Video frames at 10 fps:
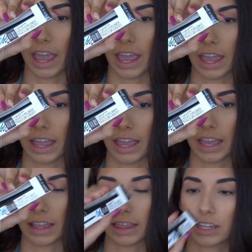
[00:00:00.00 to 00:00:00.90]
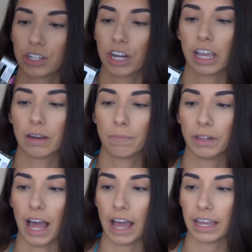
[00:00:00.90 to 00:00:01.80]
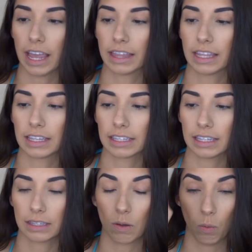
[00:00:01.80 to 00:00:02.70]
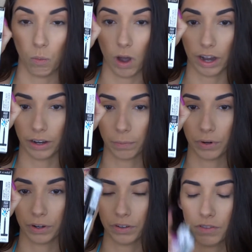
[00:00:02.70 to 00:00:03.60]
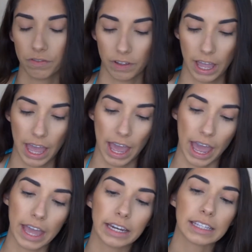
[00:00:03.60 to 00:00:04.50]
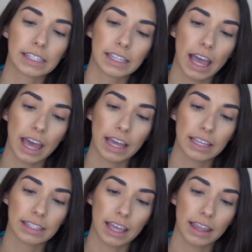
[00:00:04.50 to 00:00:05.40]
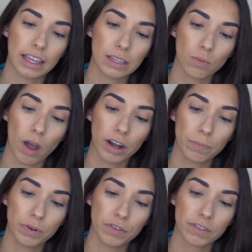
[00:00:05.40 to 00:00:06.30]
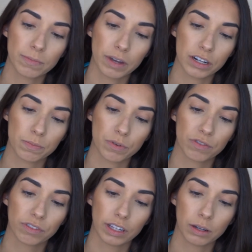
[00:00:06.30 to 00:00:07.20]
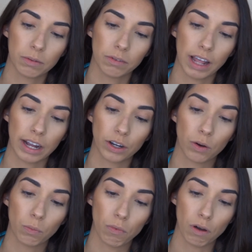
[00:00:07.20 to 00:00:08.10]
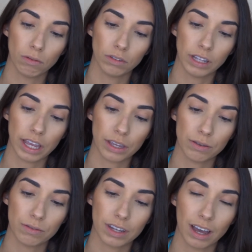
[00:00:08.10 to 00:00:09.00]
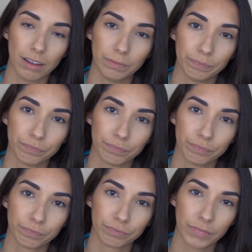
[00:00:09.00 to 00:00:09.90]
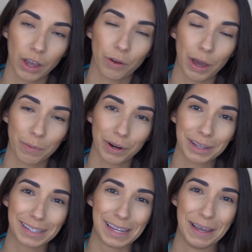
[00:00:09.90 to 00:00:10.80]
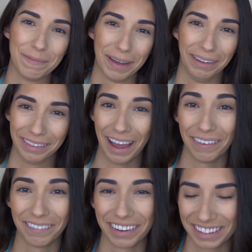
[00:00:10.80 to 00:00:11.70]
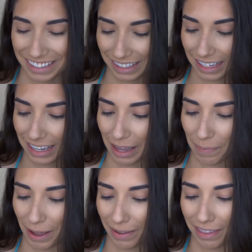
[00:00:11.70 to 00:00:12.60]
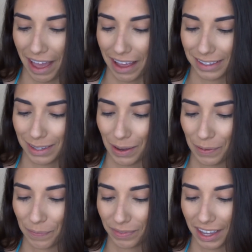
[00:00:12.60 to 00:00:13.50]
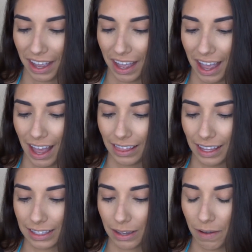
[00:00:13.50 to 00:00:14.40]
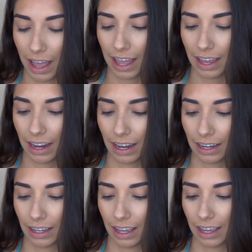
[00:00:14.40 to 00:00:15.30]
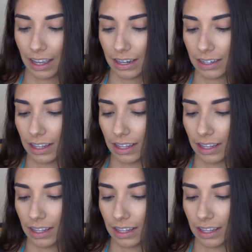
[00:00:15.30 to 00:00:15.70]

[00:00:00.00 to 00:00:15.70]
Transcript: in the shade Black, and this is waterproof. And it says, this waterproof, smudge-proof liquid liner won't let you down. Okay, we're going to see about that. So let's go ahead and get into